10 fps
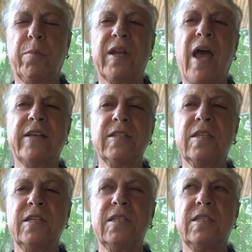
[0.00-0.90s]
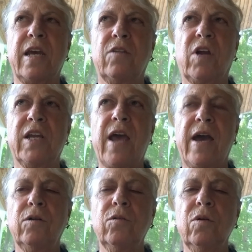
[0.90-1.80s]
but as things stand right
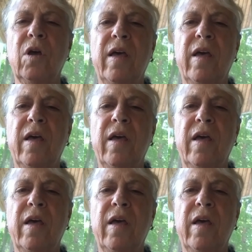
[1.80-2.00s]
now,